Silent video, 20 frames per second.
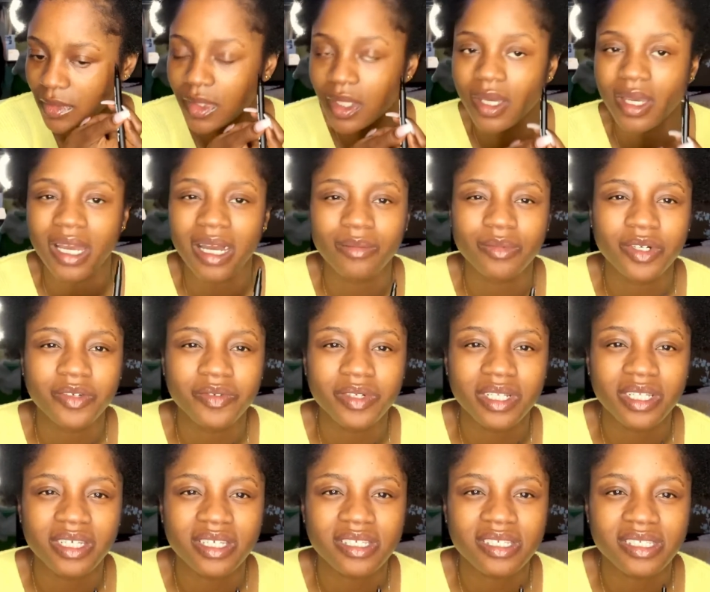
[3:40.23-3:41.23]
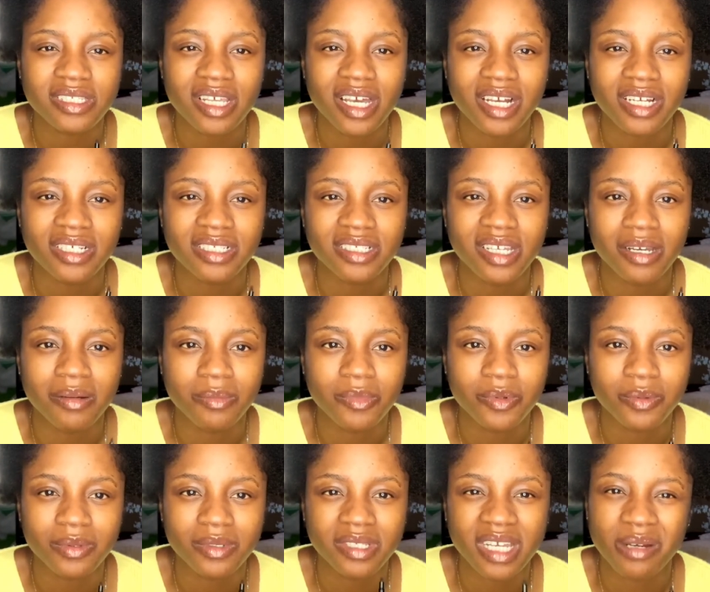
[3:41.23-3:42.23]
a snack
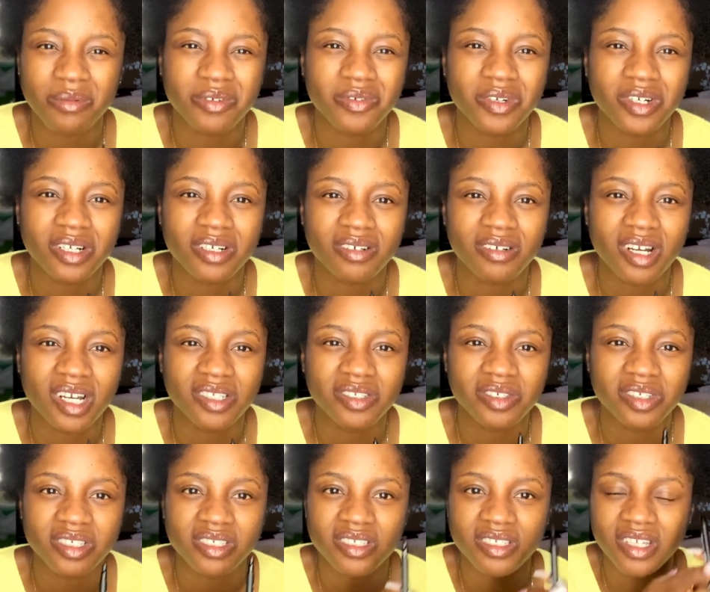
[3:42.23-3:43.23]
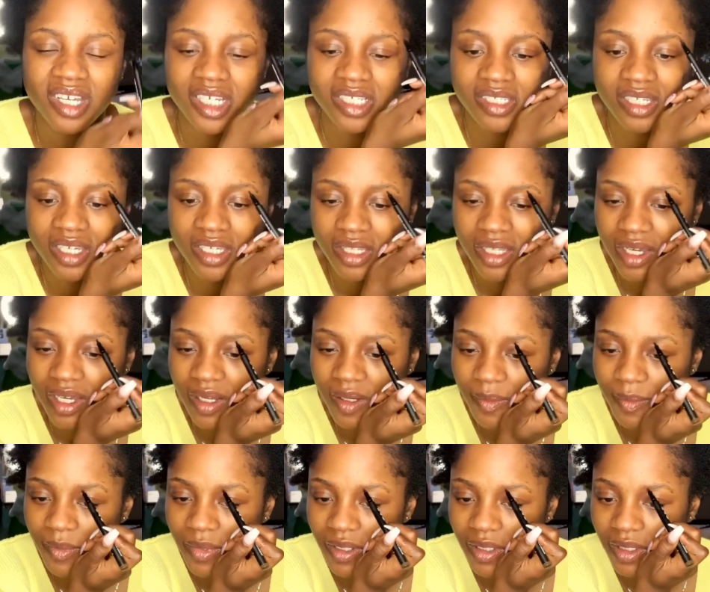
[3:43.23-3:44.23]
type of girl. I don't eat snacks like that.
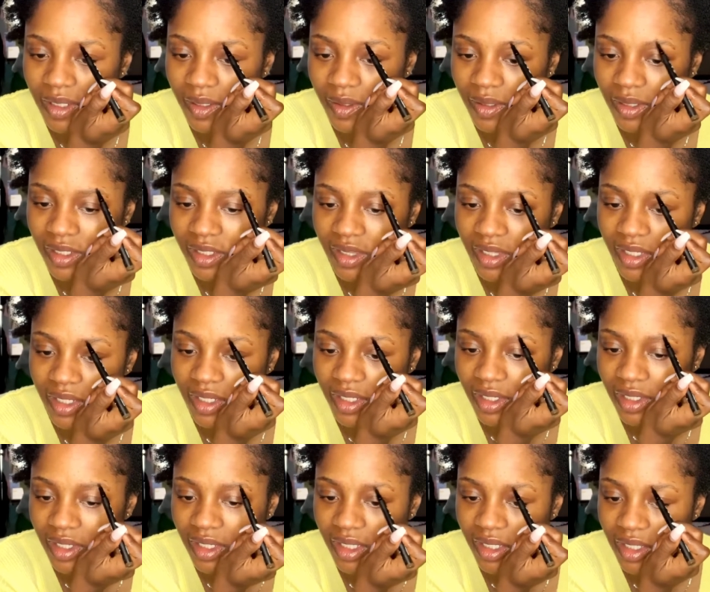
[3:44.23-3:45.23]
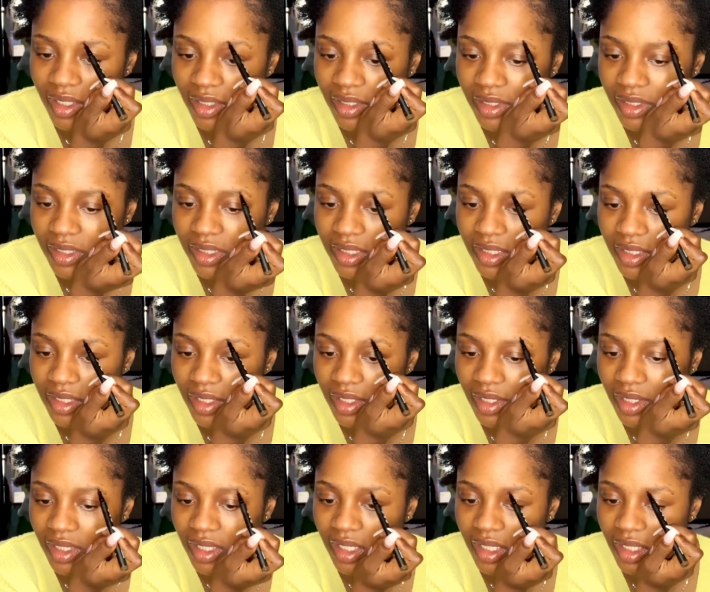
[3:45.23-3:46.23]
But the only thing I can
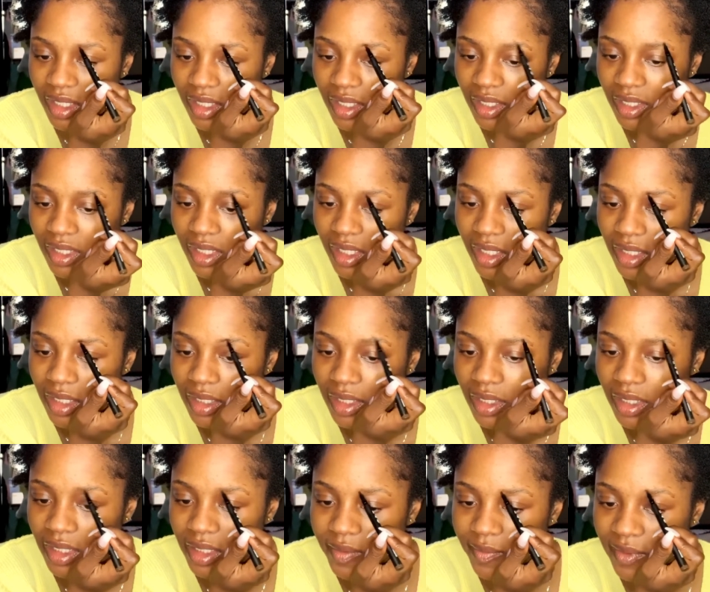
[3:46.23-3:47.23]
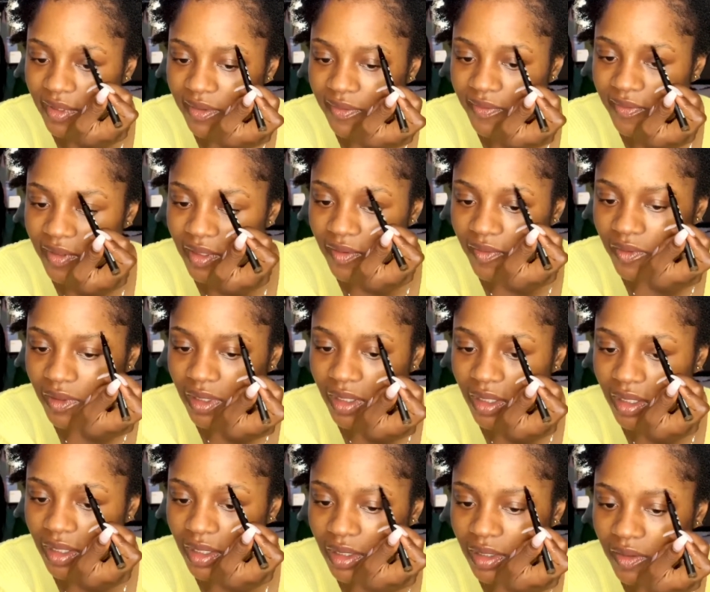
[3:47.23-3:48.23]
say that is my favorite,
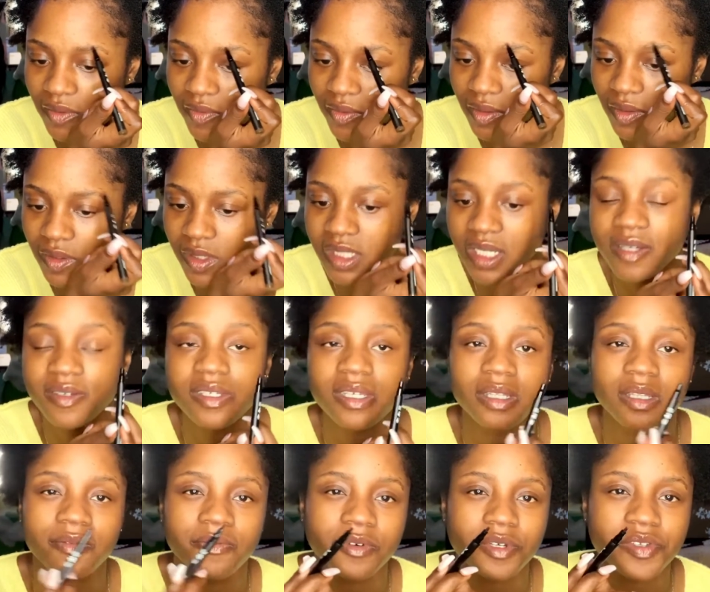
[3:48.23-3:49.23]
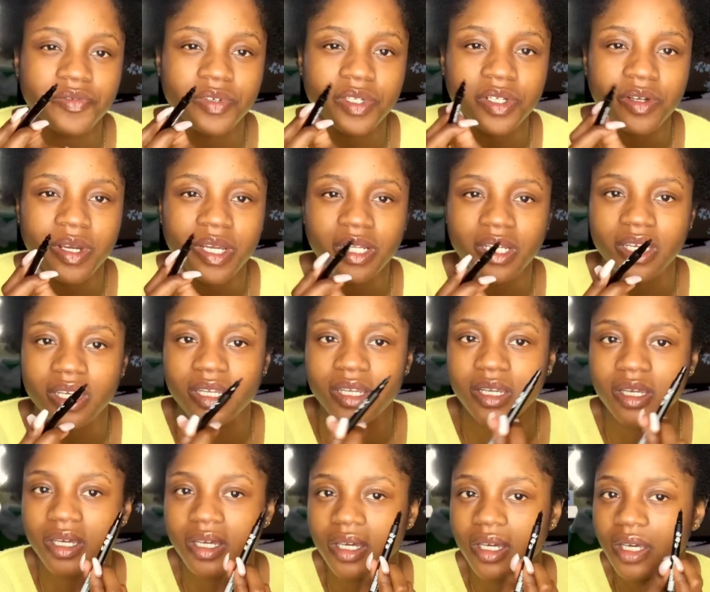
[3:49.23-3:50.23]
for those that have seen the first video I did,
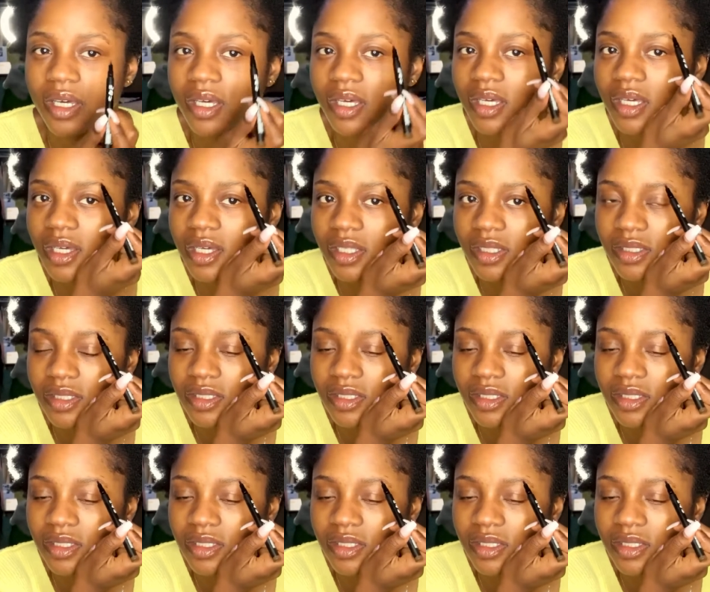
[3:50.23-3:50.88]
it's